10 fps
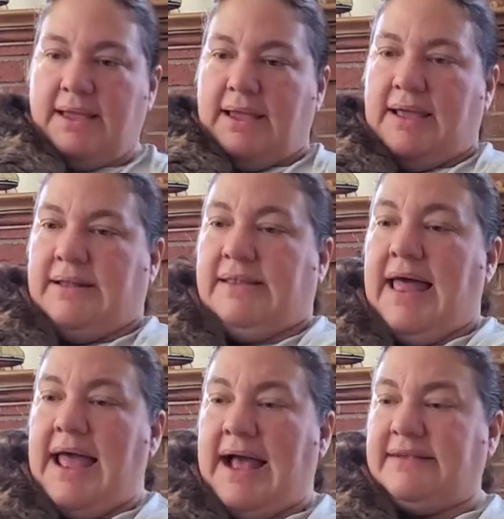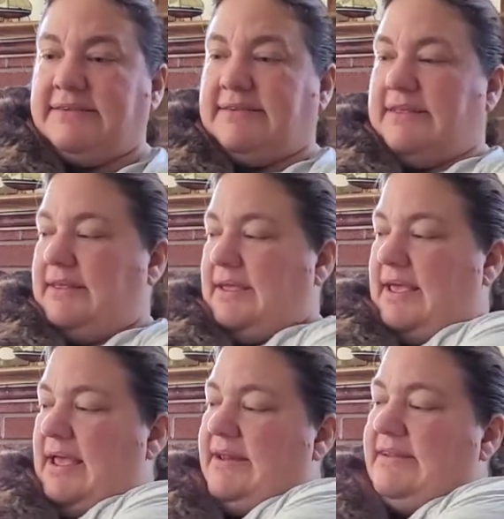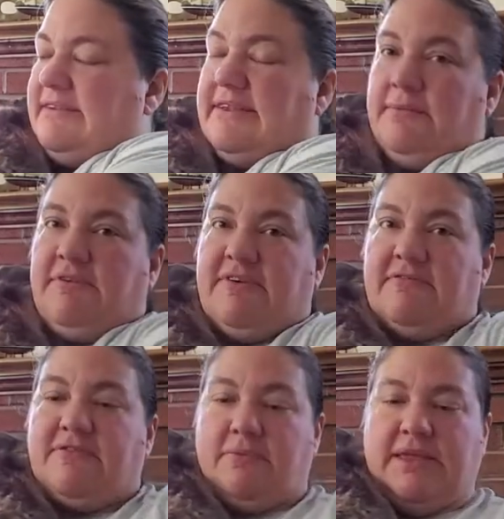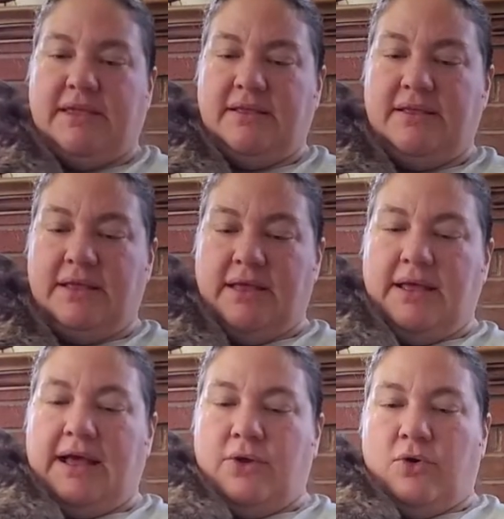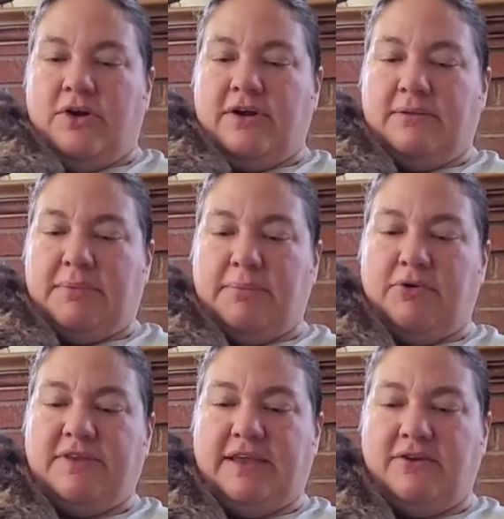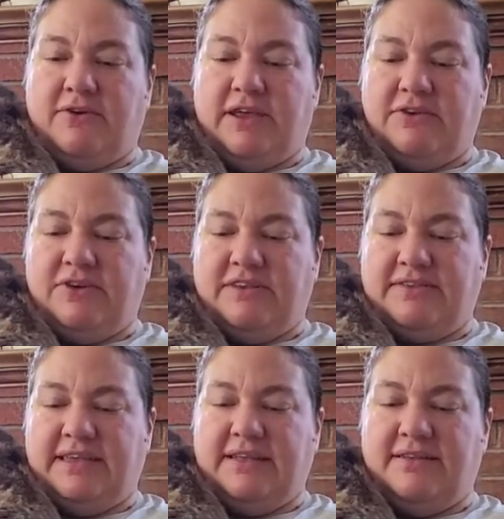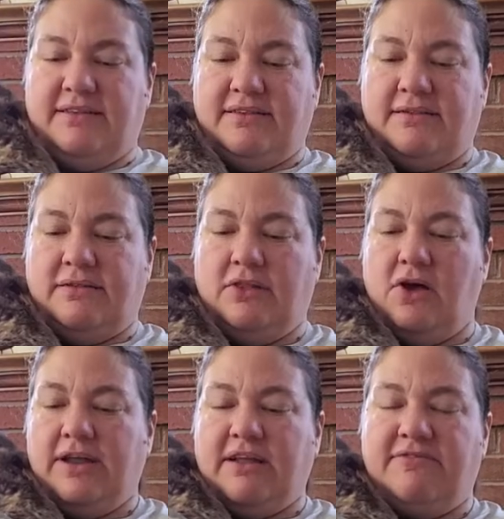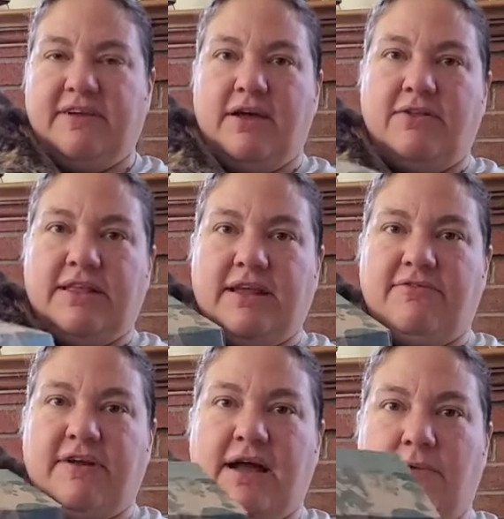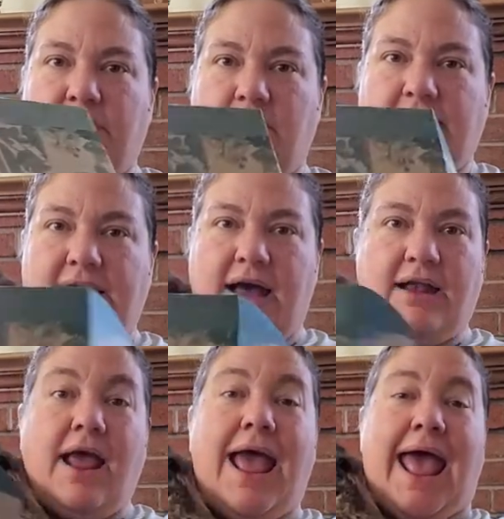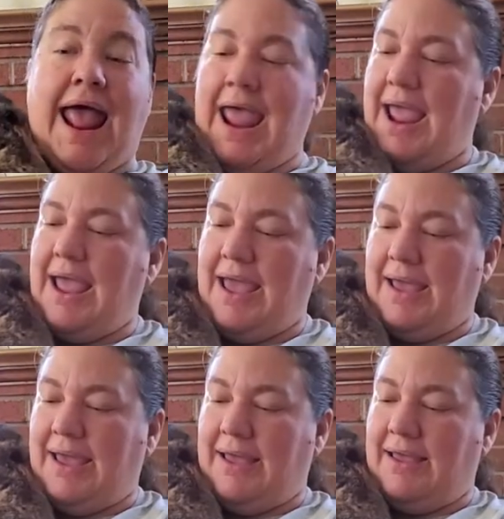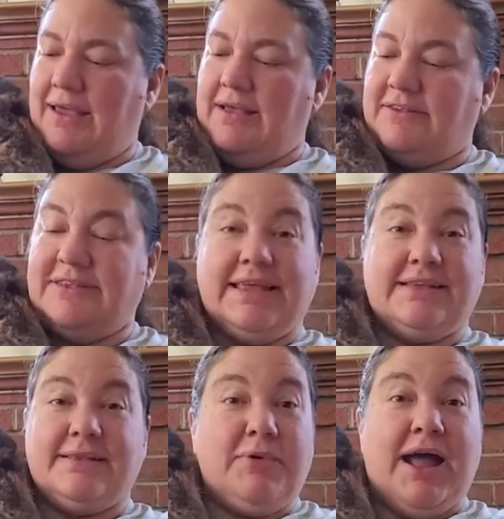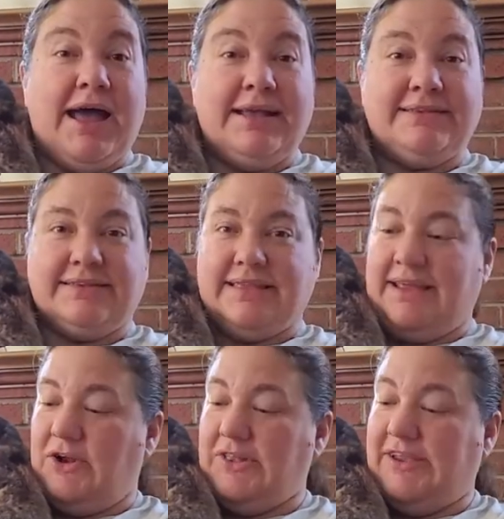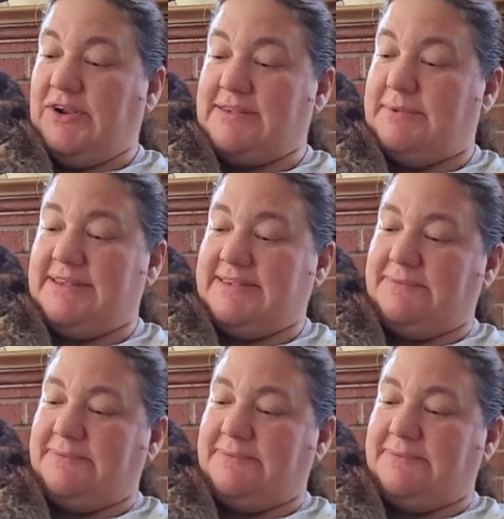And last, and this is going to be fun for me, I ordered my Botanical Interest seeds long enough ago that I forgot what all I got. So it's like, surprise, it's like early Christmas.